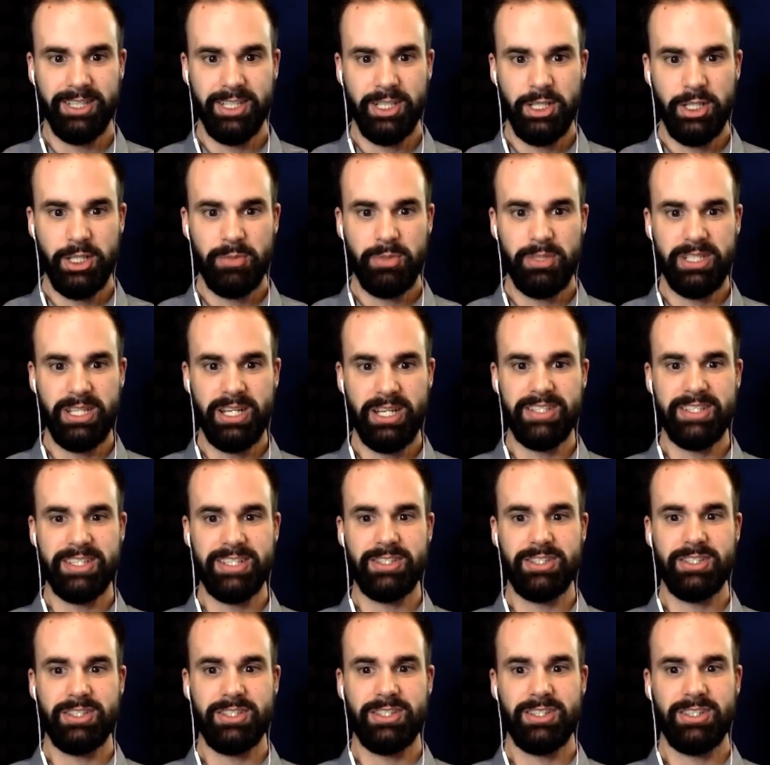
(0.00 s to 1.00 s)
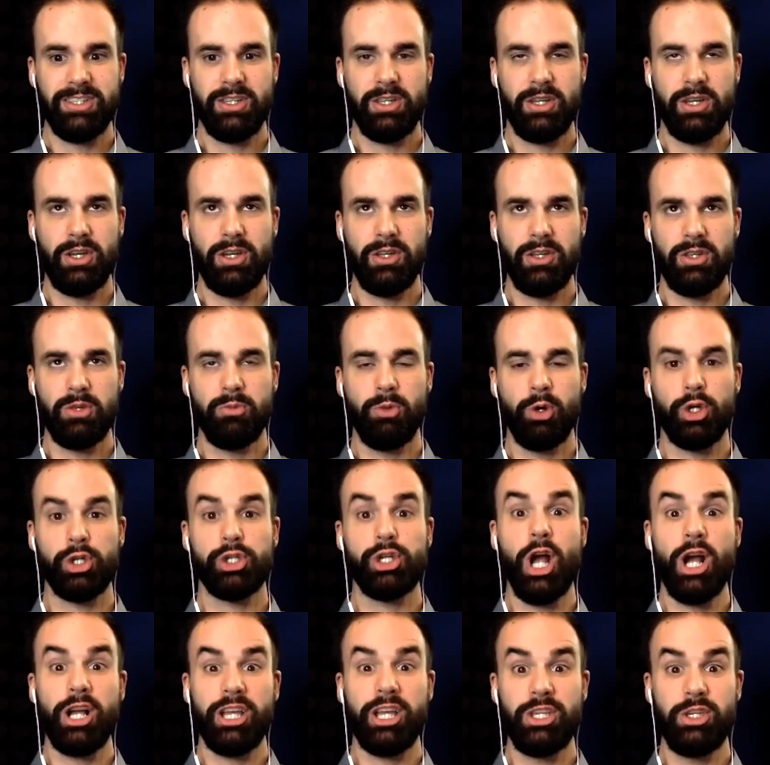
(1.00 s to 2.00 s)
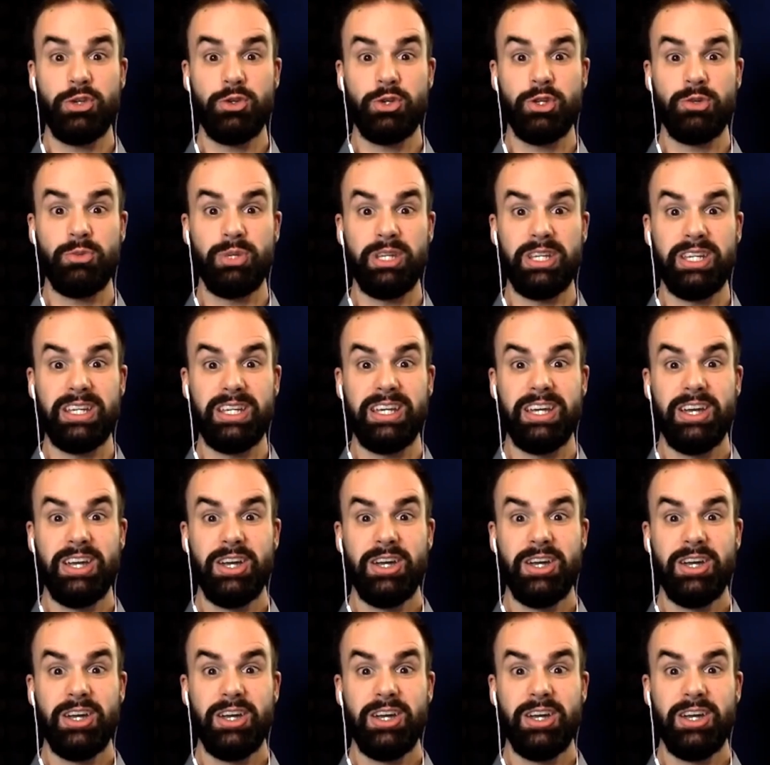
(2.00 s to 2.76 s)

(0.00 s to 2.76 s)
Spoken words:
because it's the more shocking you can be,